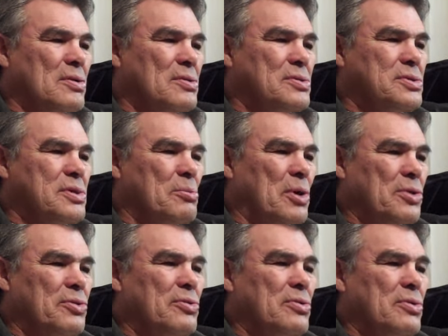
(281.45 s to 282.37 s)
There was a
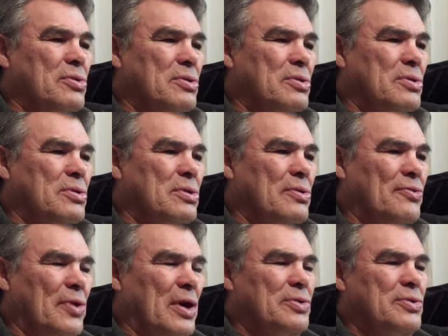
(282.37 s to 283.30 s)
mother,
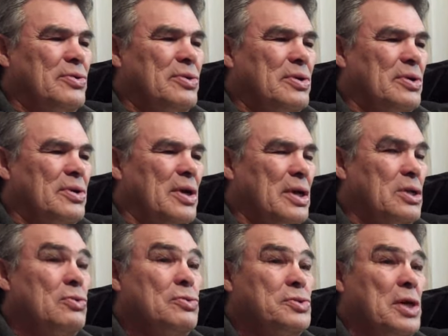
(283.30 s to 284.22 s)
father, and
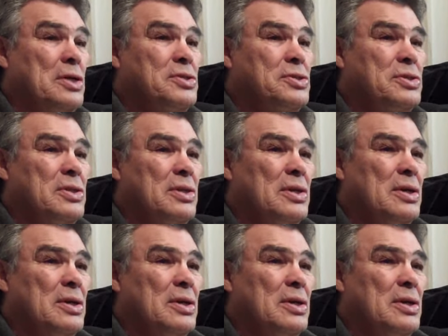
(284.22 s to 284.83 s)
two sons.